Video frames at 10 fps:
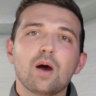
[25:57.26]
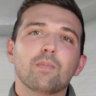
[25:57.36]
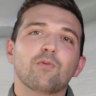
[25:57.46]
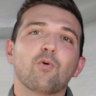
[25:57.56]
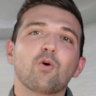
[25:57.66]

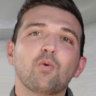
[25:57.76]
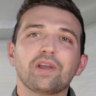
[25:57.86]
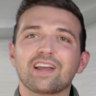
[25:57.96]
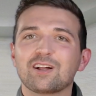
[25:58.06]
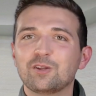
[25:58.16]
Before we
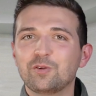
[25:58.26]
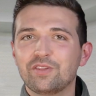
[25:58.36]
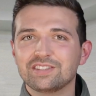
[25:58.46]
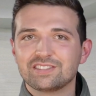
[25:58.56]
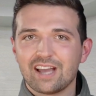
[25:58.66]
conclude
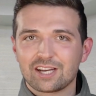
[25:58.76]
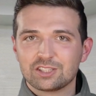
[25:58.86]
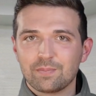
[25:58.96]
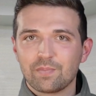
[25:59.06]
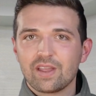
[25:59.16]
this
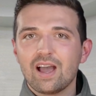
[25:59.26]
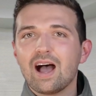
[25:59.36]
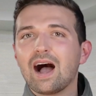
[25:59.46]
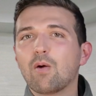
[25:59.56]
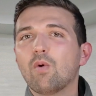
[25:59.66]
section,
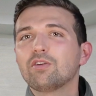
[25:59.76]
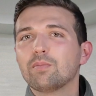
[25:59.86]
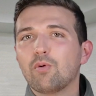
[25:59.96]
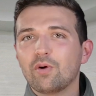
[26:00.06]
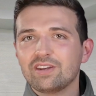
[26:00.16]
I want to
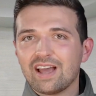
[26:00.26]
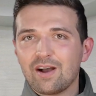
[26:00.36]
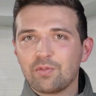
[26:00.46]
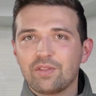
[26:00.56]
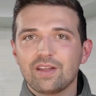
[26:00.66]
point
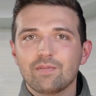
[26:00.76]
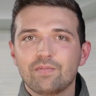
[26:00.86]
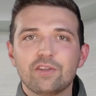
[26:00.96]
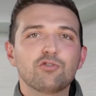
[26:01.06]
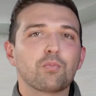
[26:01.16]
out that
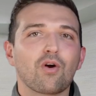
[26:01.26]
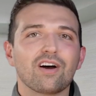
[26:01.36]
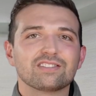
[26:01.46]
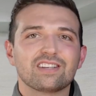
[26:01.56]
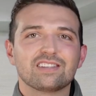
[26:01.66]
this
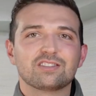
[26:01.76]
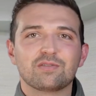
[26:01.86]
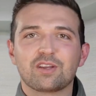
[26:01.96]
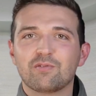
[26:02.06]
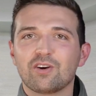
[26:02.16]
process of
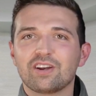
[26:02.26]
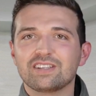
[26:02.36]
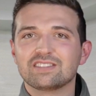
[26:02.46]
converting